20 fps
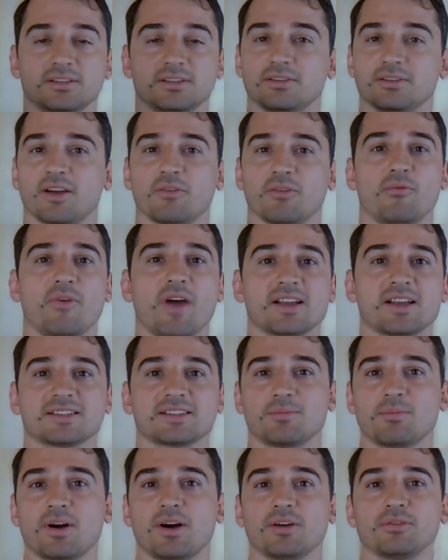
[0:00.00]
like vast
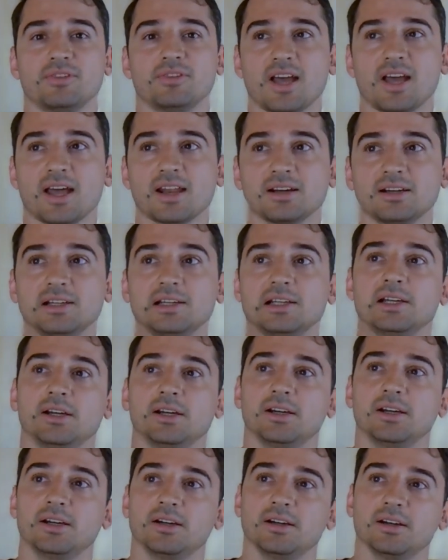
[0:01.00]
amount of data.
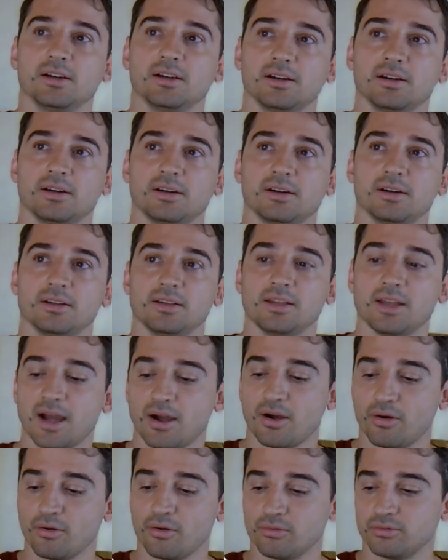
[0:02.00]

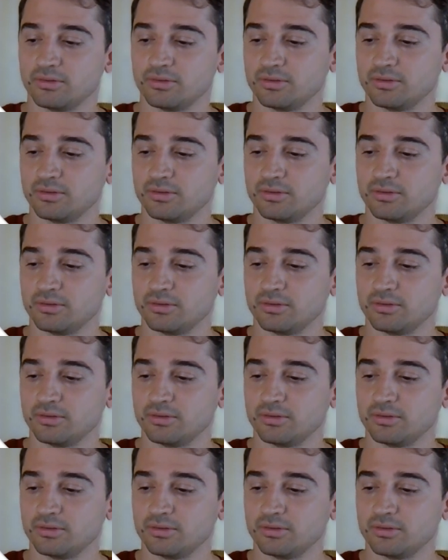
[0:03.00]
Now